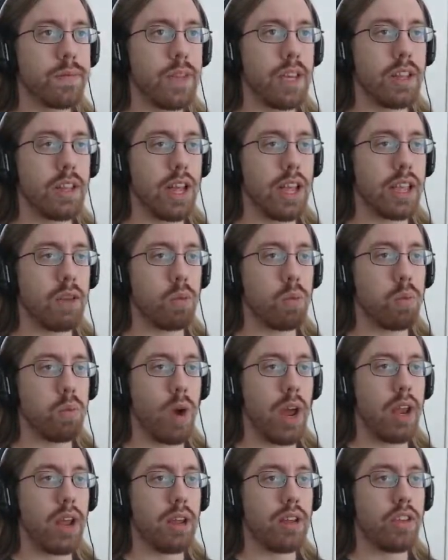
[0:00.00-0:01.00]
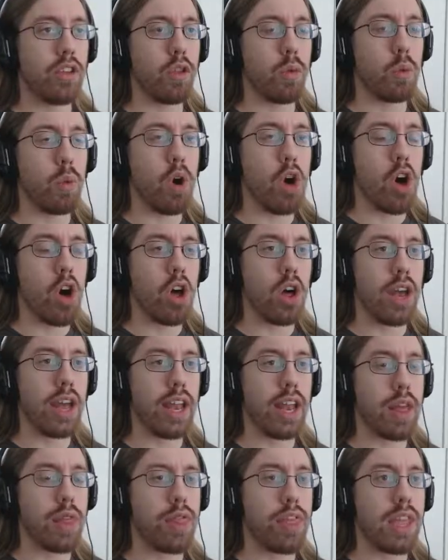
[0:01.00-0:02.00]
He, like, went into the wall,
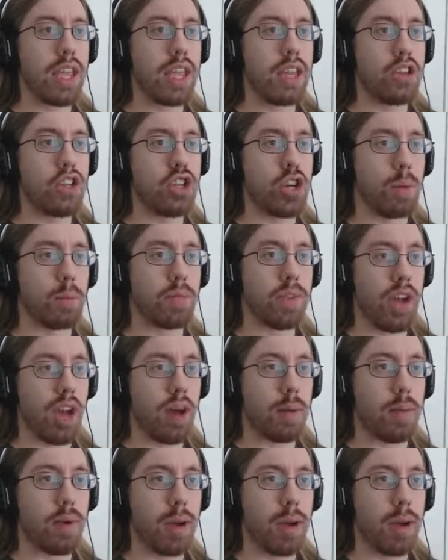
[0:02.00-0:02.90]
and I think he jumped up.